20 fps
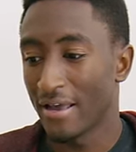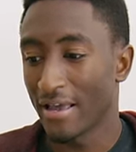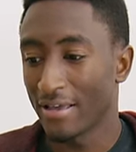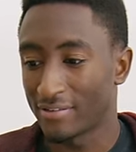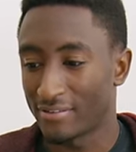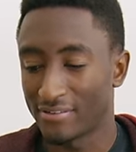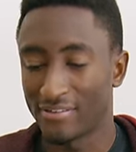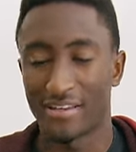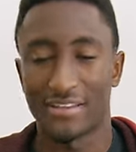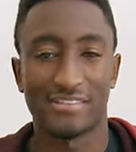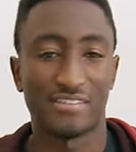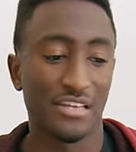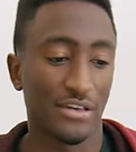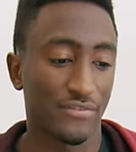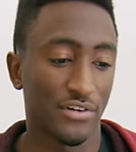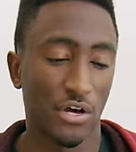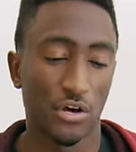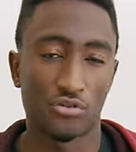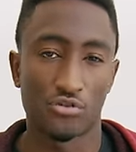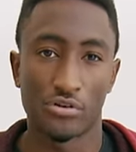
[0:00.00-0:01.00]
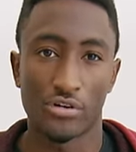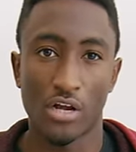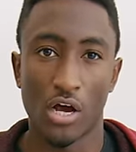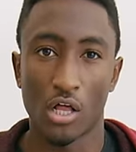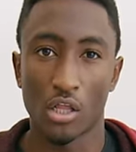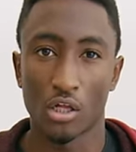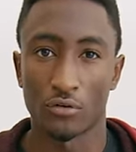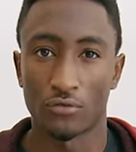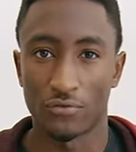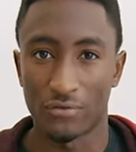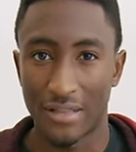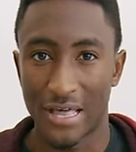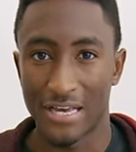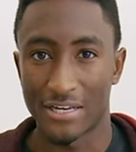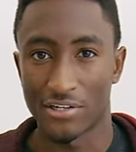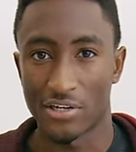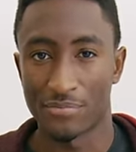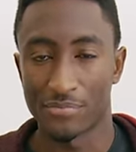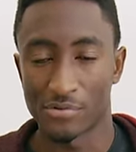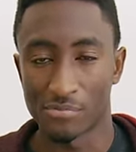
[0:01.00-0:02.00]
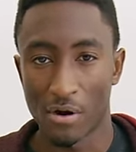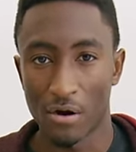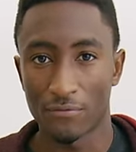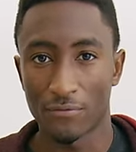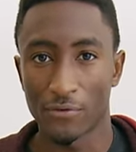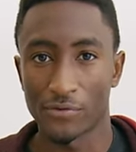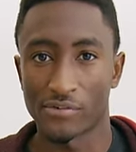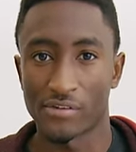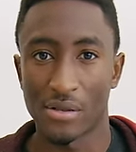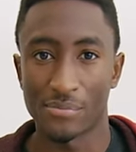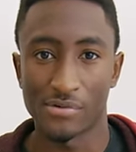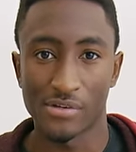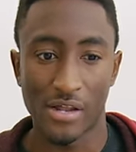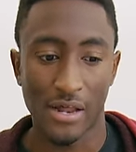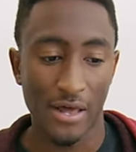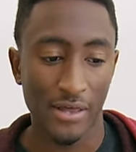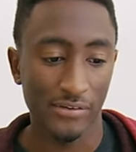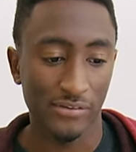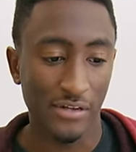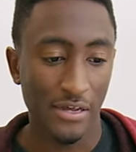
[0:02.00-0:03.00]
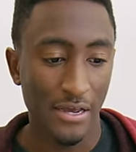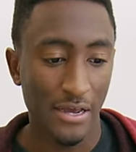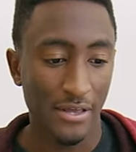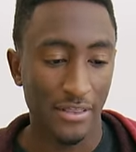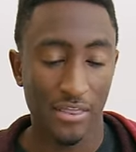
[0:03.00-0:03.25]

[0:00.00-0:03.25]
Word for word: a $600–$700 flagship smartphone subsidized,